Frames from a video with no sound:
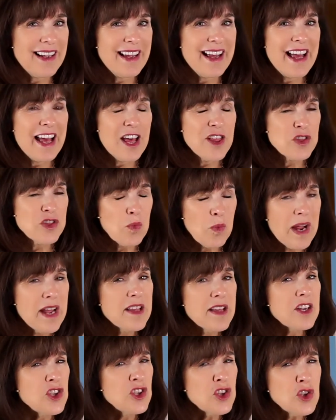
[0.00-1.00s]
in the way
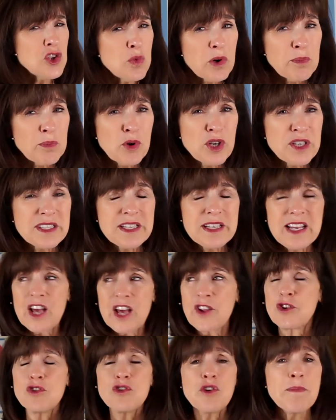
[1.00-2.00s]
that you were put
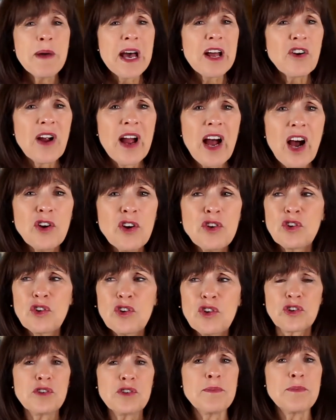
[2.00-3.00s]
together, no matter how you
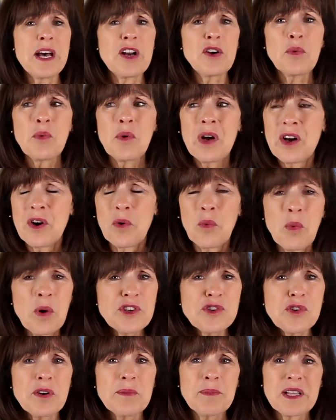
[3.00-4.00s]
look, no matter
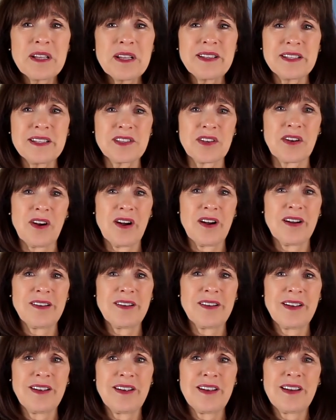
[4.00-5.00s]
what your abilities are.
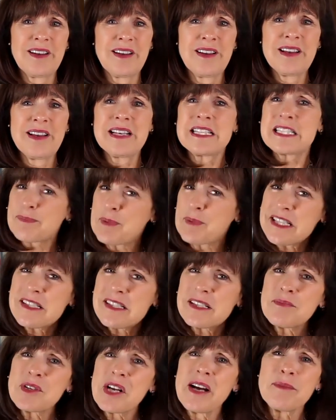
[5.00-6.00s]
Spend
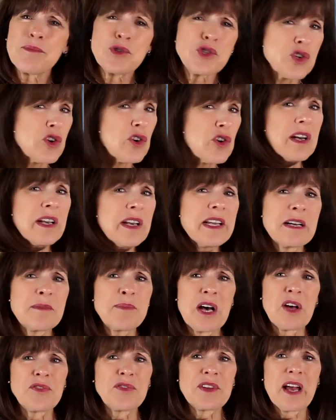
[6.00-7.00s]
some time journaling
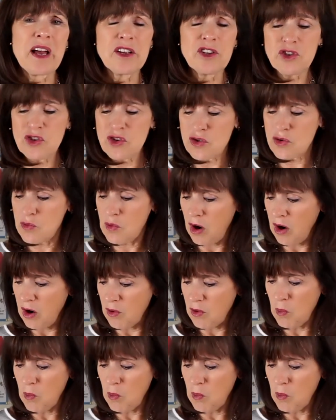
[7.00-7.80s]
about that. You are